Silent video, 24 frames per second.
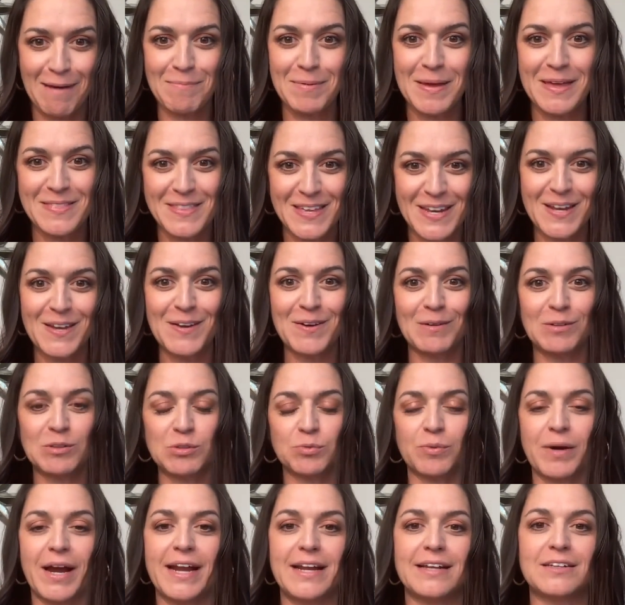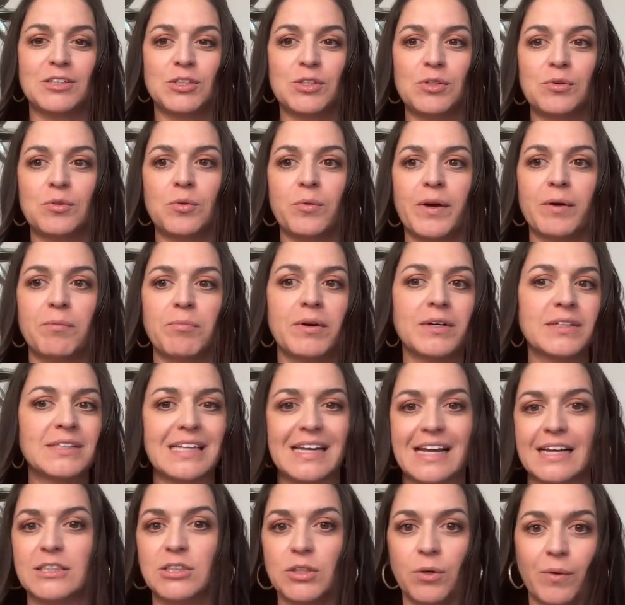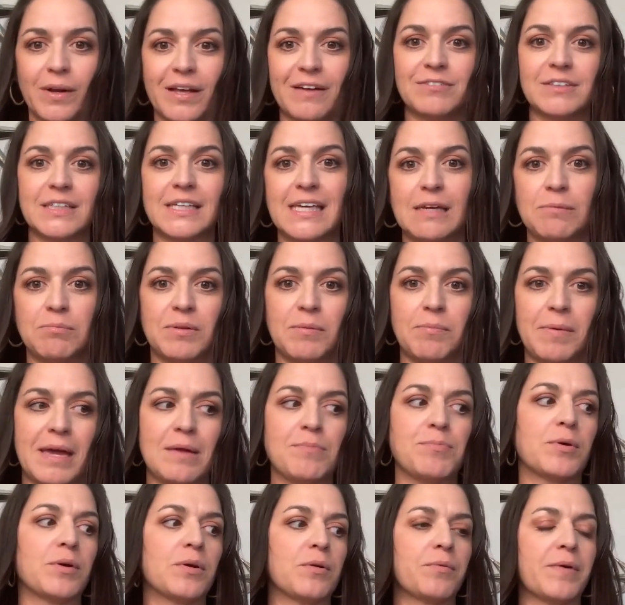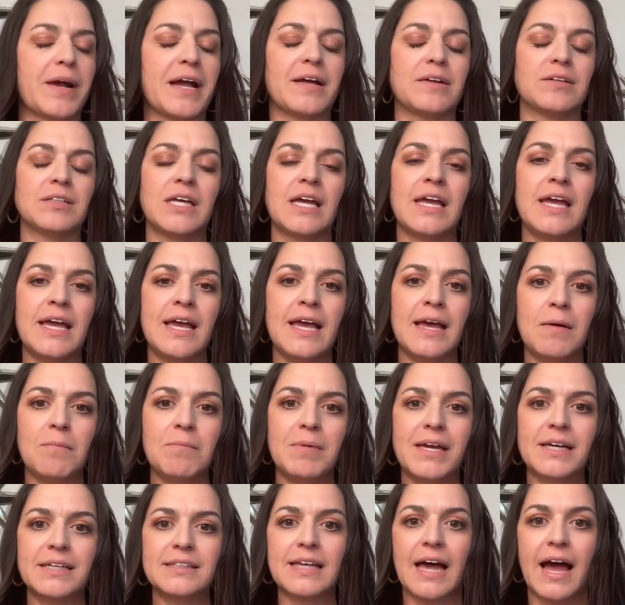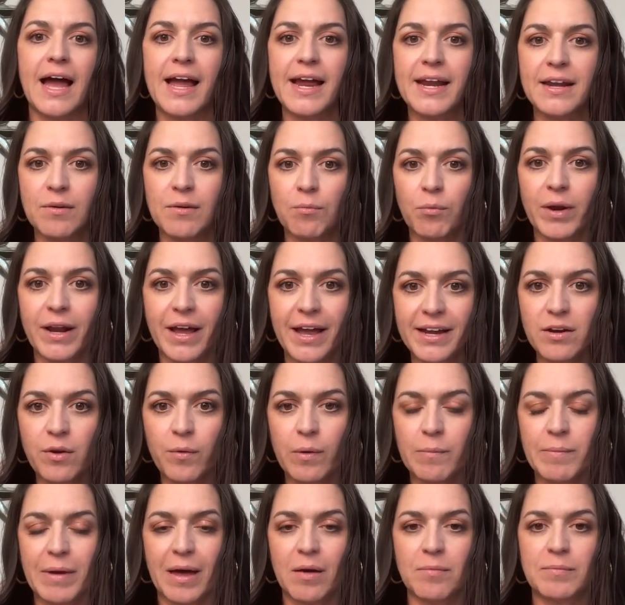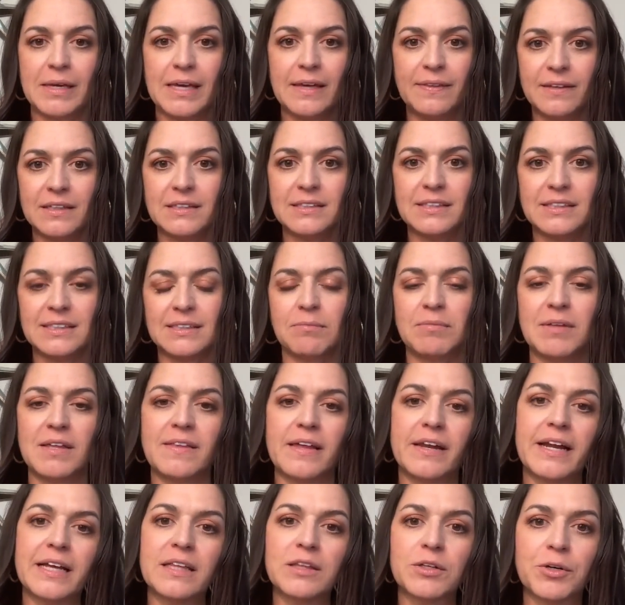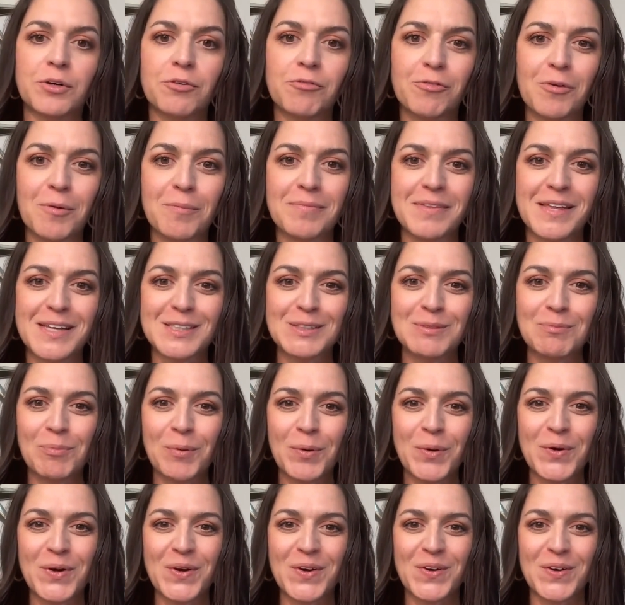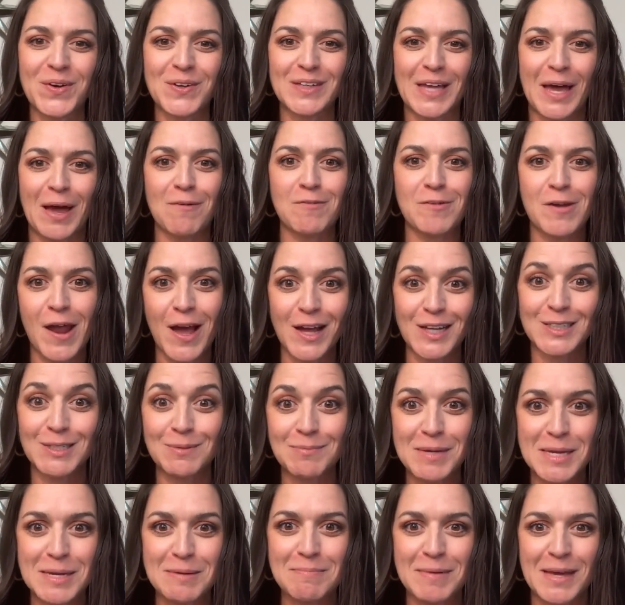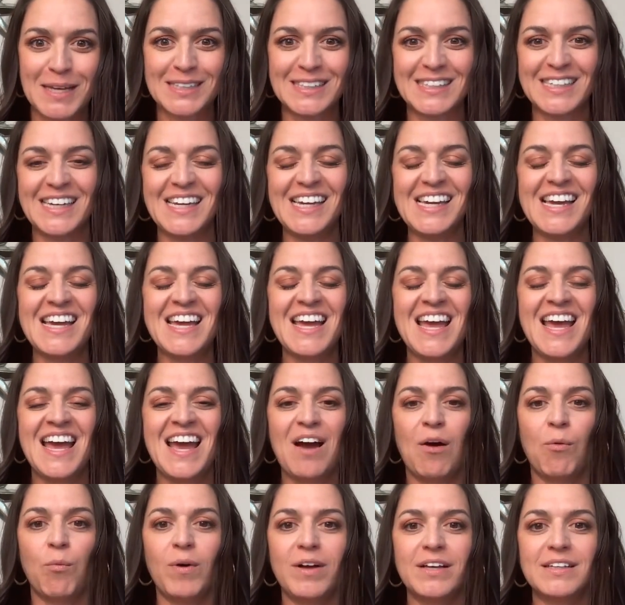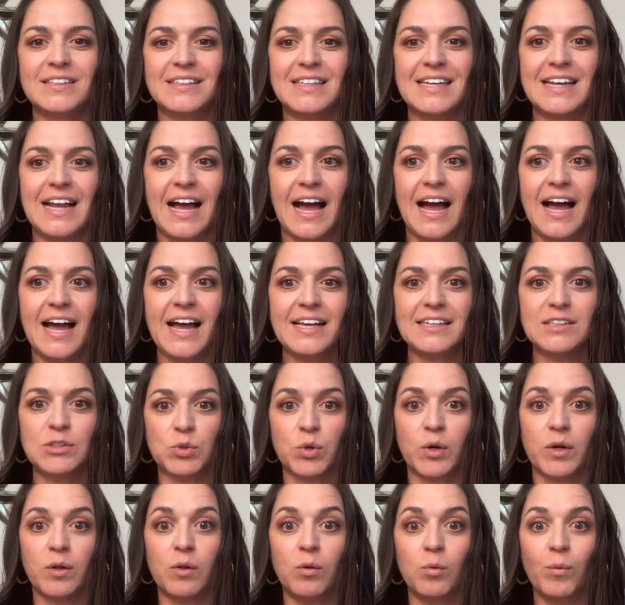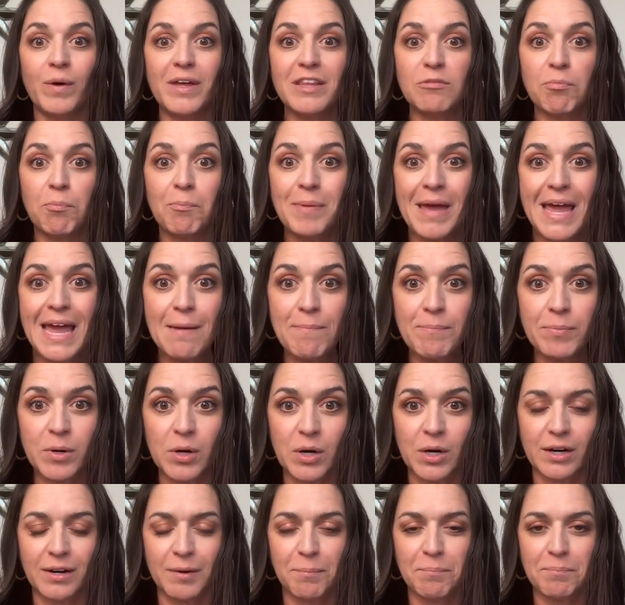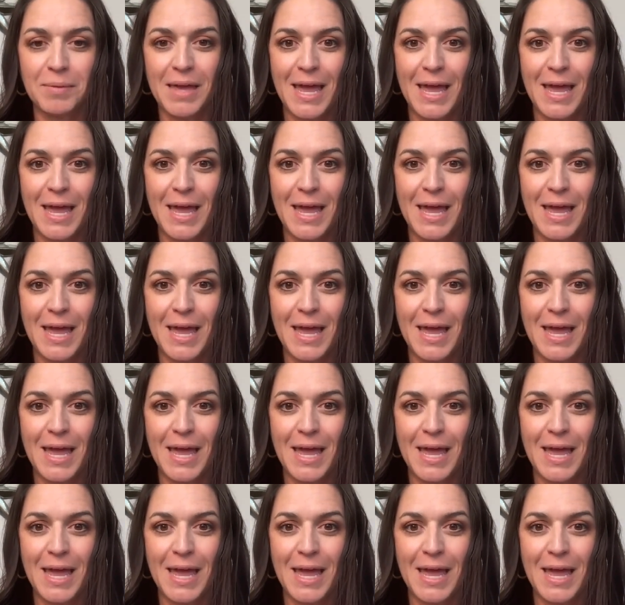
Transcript: and then it goes right into QuickBooks, and I don't have to keep the paper around. Because what I know about me, and this is something that I learned from this book called How Not to Be a Messie, was that I struggle with paper.